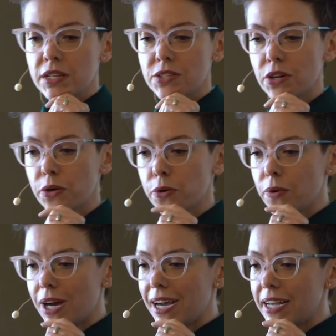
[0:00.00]

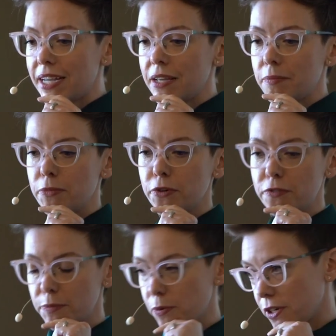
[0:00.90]
So I
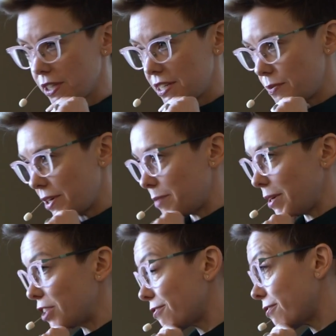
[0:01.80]
moved to Portland where I had a
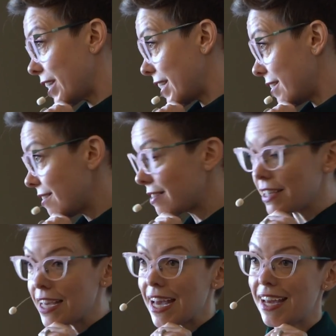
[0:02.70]
bunch of friends,
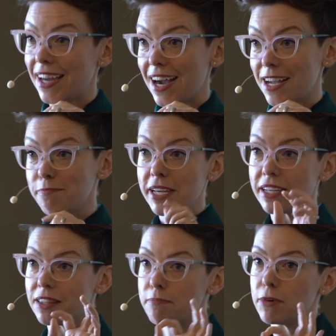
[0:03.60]
and I
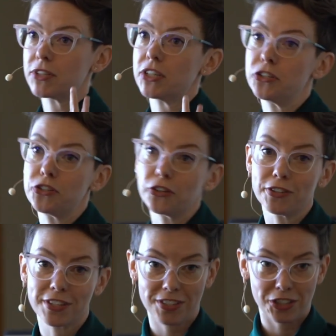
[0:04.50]
made the most
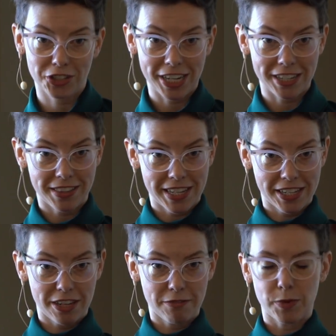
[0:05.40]
adult decision I could
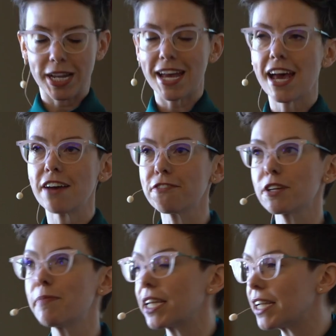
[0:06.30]
think of, what
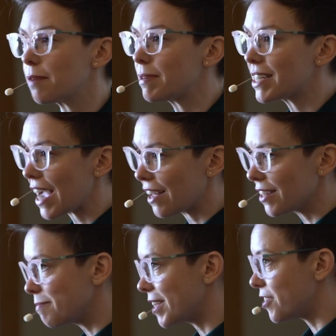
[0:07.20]
everybody had been
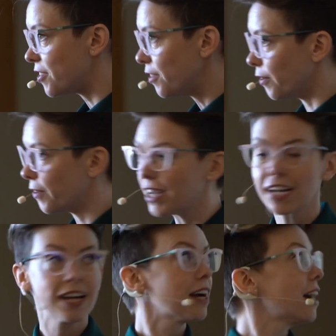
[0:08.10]
telling me to do.